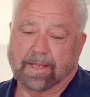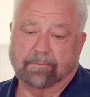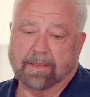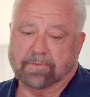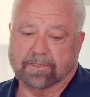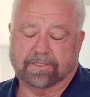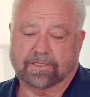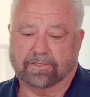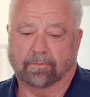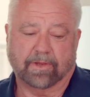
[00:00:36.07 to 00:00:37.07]
That may be
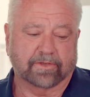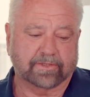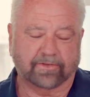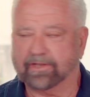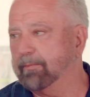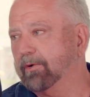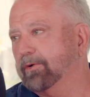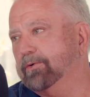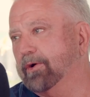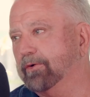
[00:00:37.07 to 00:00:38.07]
seasonal because of the summer,
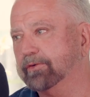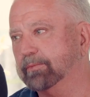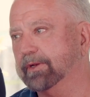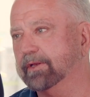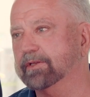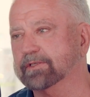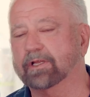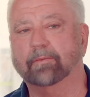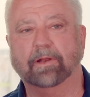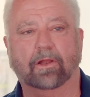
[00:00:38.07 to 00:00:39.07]
who knows, but it is a
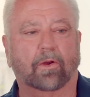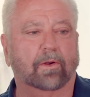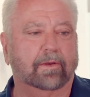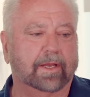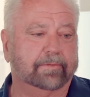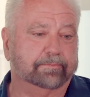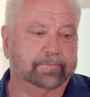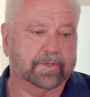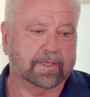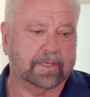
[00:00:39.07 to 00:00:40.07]
little bit lower in
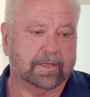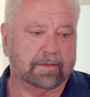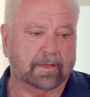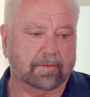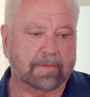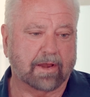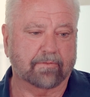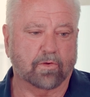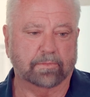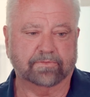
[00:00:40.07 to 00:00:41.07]
the amount
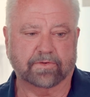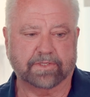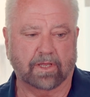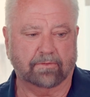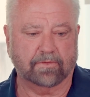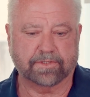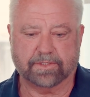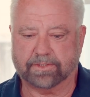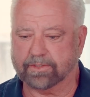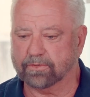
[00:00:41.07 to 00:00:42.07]
of homes for sale
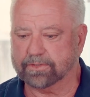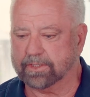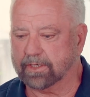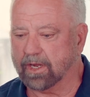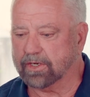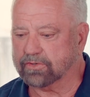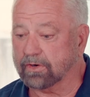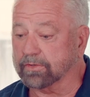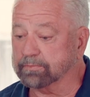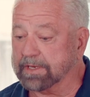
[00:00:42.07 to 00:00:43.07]
versus those in
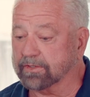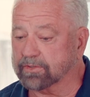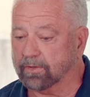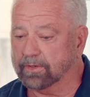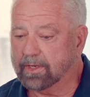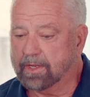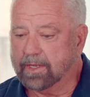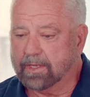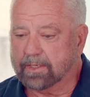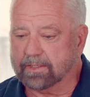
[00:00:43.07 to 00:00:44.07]
contract being sold.
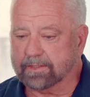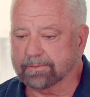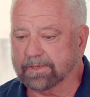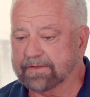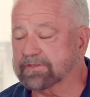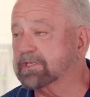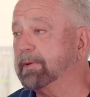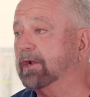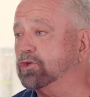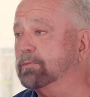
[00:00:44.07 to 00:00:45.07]
It gives us
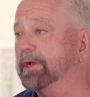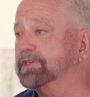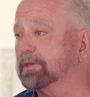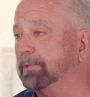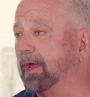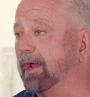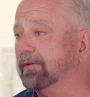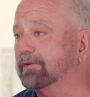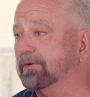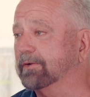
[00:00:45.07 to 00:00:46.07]
about a 2-month supply.
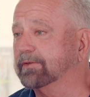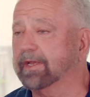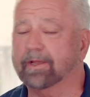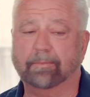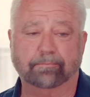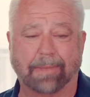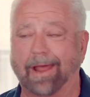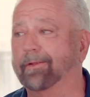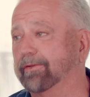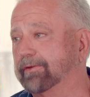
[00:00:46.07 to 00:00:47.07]
So it's like a
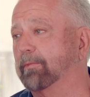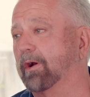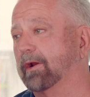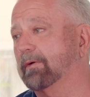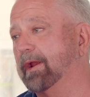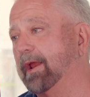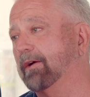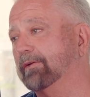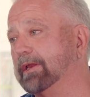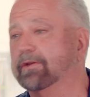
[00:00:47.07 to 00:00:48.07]
balanced market right
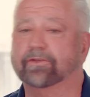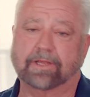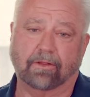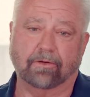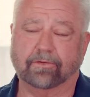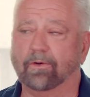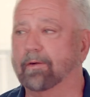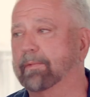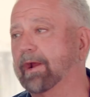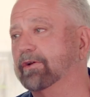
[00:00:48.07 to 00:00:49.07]
now, neither sellers
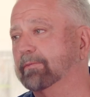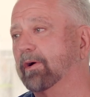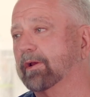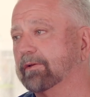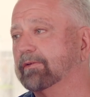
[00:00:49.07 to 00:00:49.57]
nor a buyer's market.